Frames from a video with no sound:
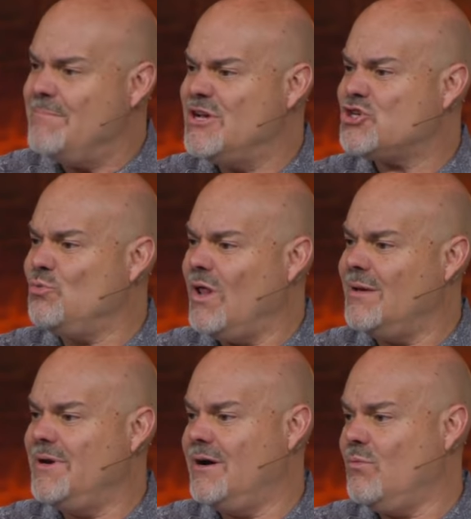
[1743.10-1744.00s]
my mission while
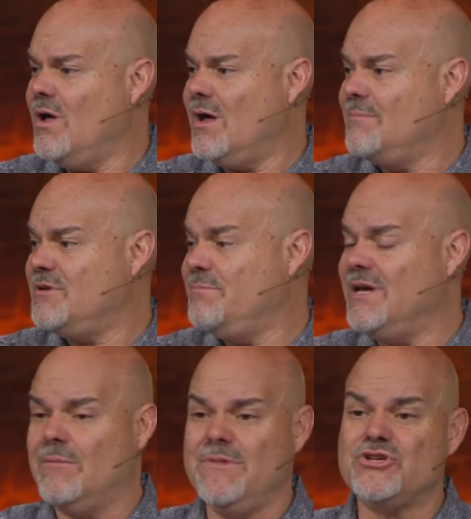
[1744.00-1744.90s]
I'm here? Well, I'm to
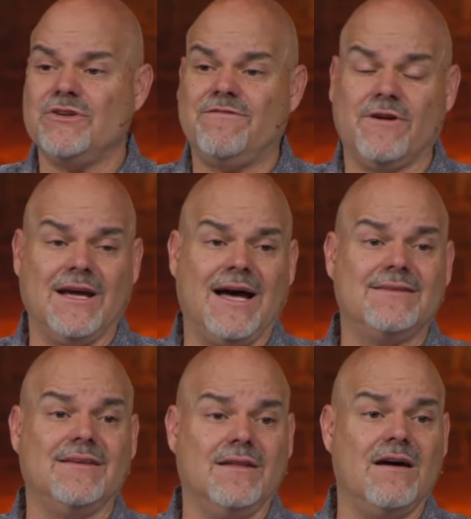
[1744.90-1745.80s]
be on mission for
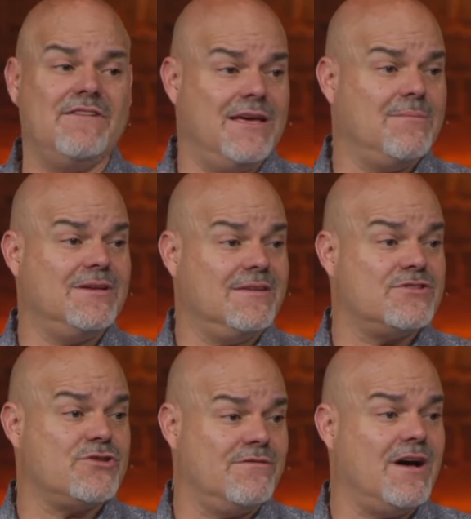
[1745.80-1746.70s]
God, to love Him and to
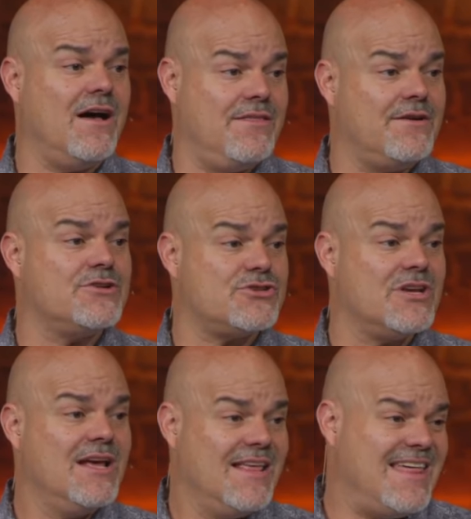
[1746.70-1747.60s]
serve
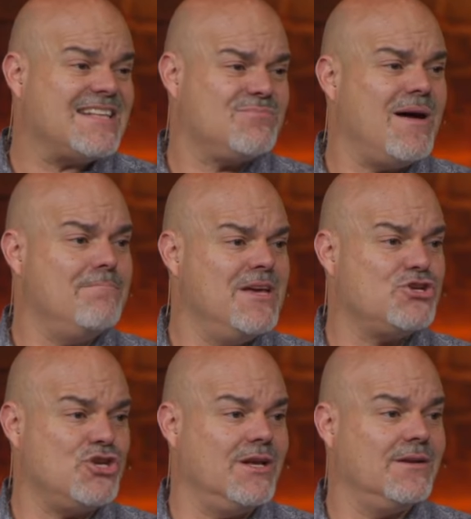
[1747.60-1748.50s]
others. That's my
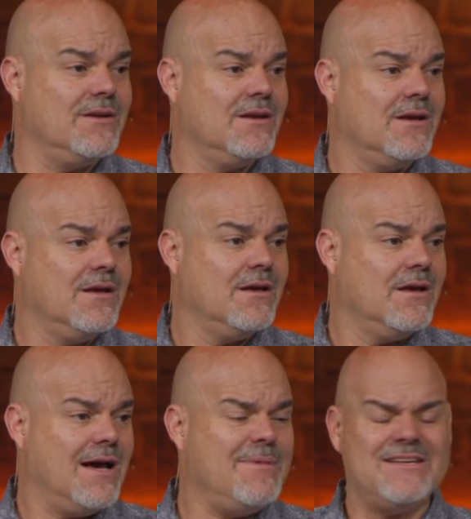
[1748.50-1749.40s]
mission.
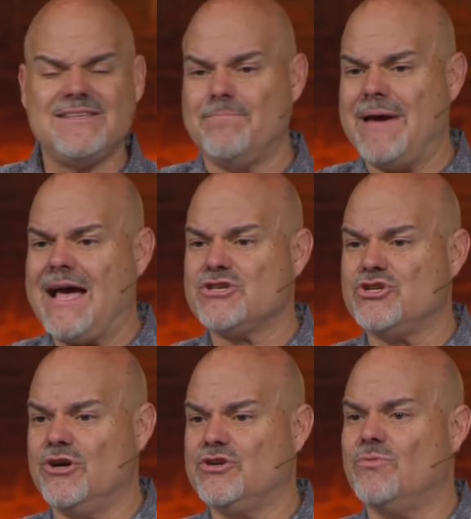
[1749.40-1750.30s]
I'm His
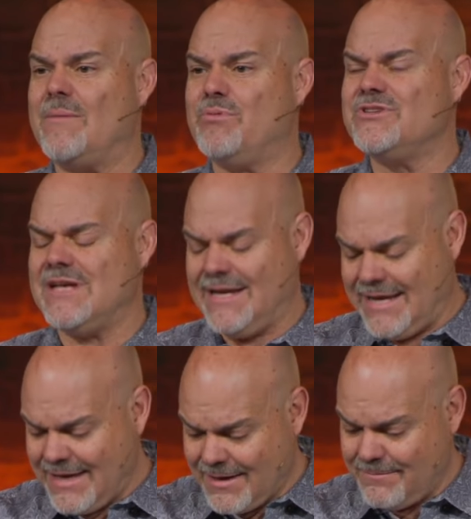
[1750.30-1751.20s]
ambassador to represent
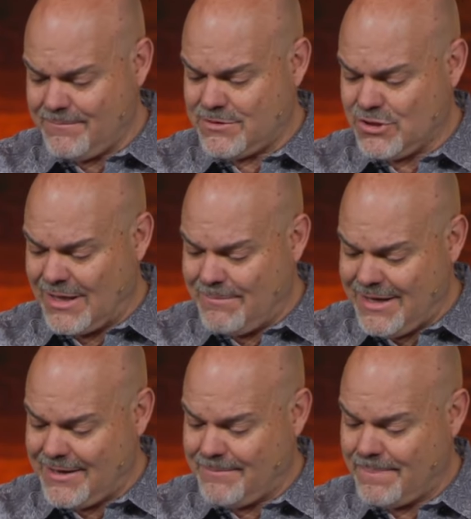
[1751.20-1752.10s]
Him till I
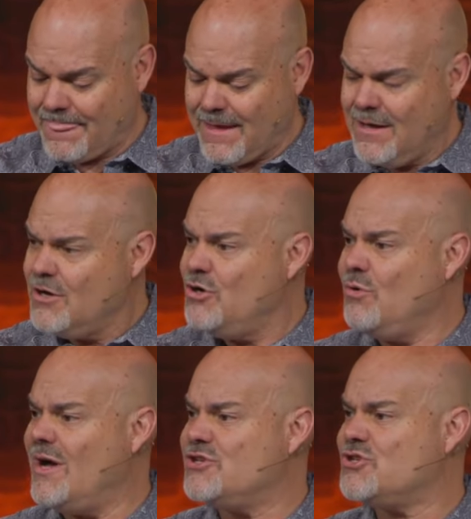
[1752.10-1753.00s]
meet Him. Who
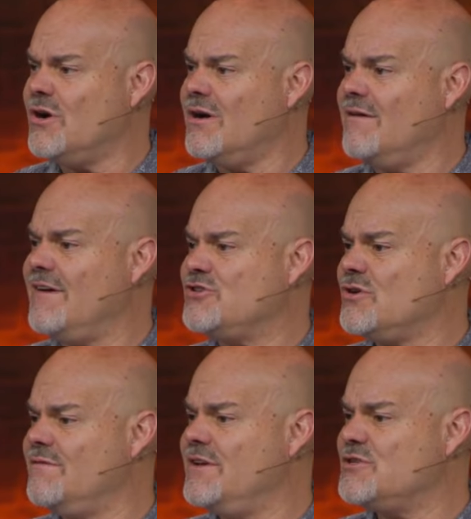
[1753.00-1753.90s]
do I serve? I
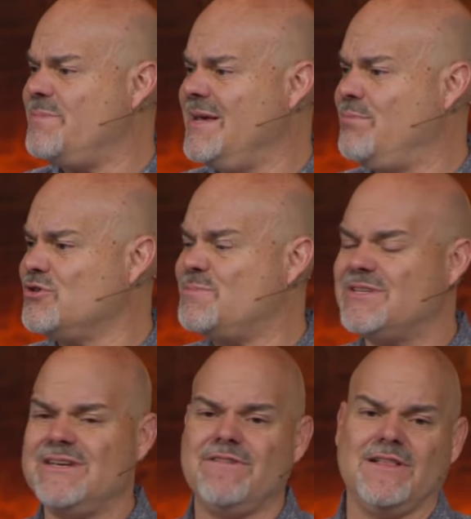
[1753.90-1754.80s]
serve His people
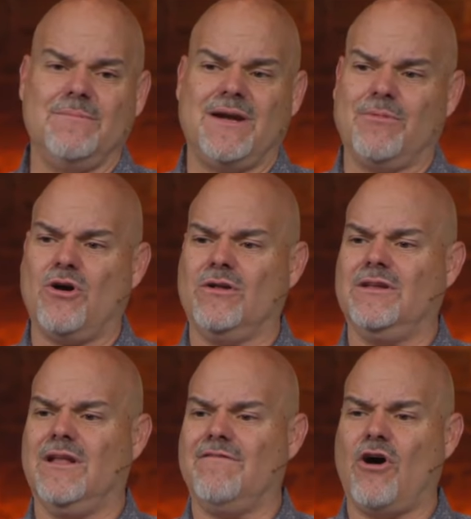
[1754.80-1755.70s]
specifically, but I'm called
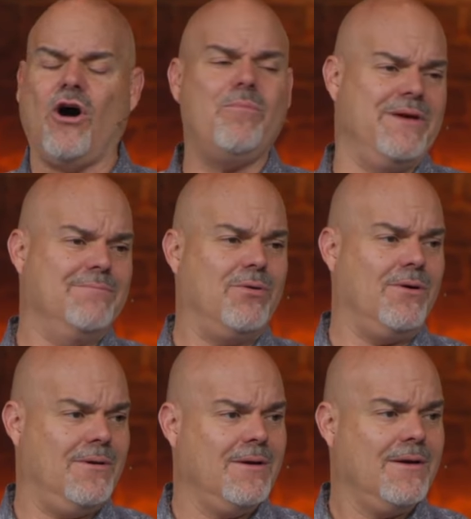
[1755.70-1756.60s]
to love all
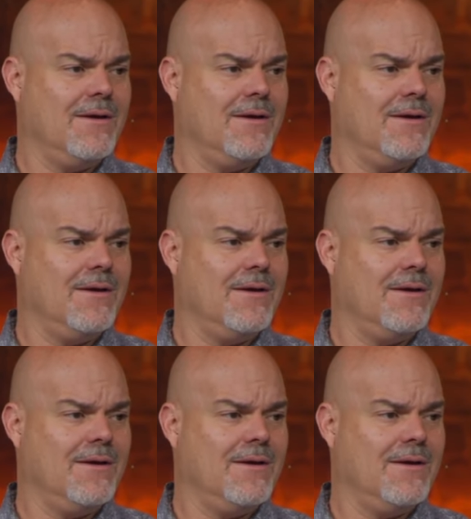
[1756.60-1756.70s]
people